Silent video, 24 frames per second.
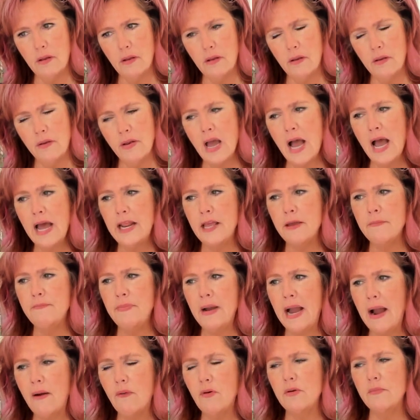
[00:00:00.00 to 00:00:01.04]
not
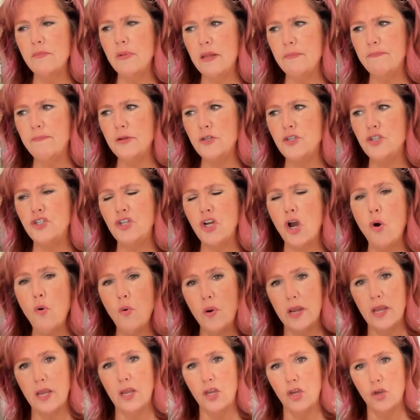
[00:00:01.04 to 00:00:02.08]
empowerment, but
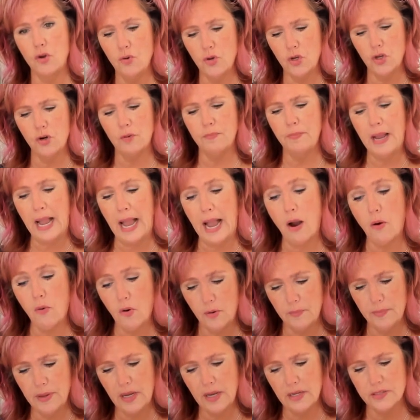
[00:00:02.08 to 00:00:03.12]
showing you your power
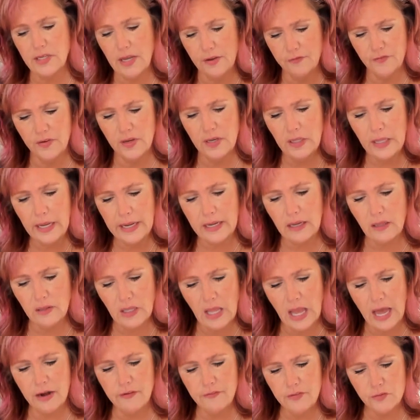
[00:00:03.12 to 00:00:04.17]
because I feel like a
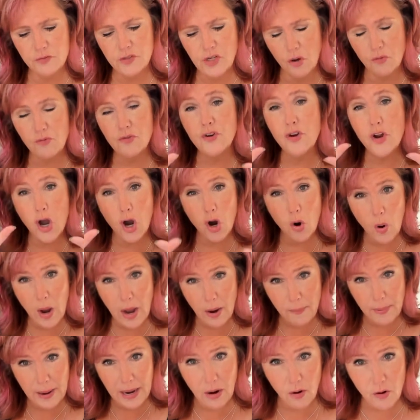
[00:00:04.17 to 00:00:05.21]
lot of you don't know
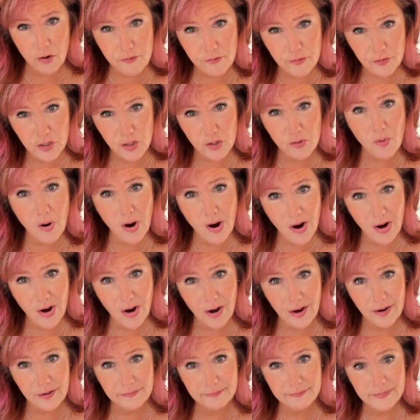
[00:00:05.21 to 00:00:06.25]
how powerful you
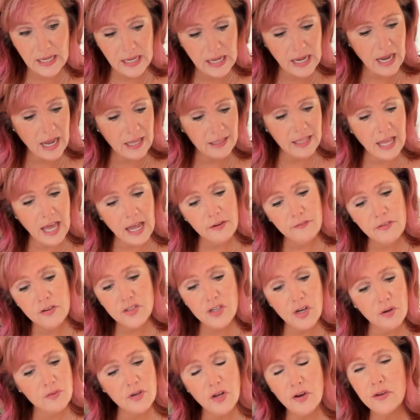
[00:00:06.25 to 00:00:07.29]
are. A lot of you
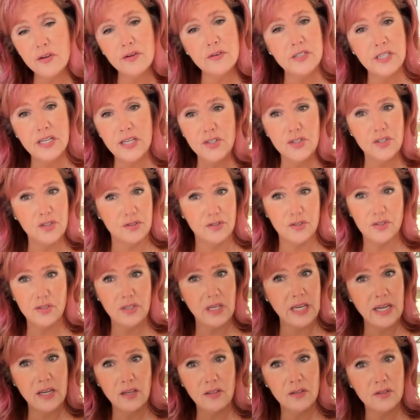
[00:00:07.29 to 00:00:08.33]
don't know your teachers,
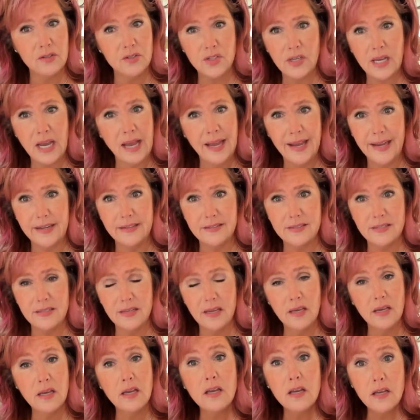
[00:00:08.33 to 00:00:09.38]
healers, guides.
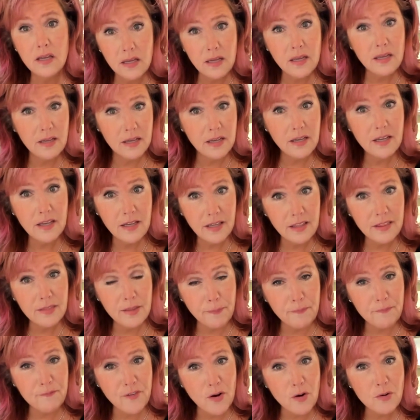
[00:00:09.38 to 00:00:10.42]
The
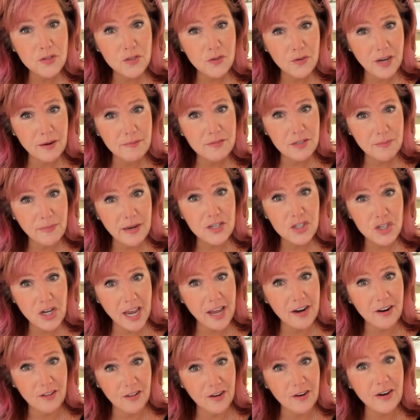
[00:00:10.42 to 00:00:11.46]
folks who come to my
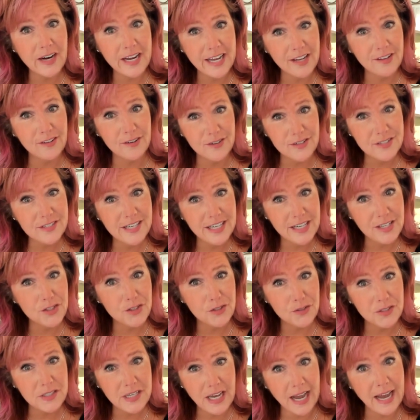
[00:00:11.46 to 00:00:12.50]
channel are healers,
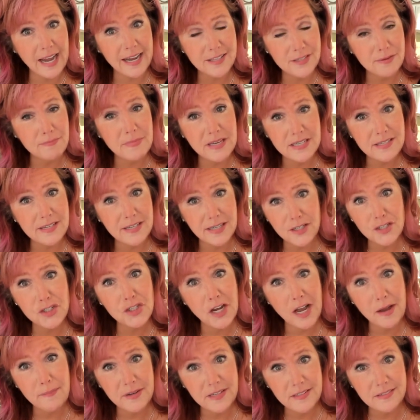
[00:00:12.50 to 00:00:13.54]
teachers, guides, mystics,
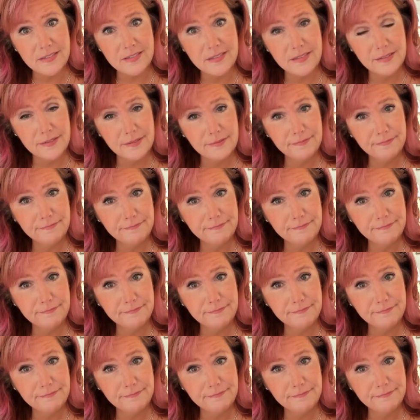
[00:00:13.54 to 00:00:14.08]
shamans.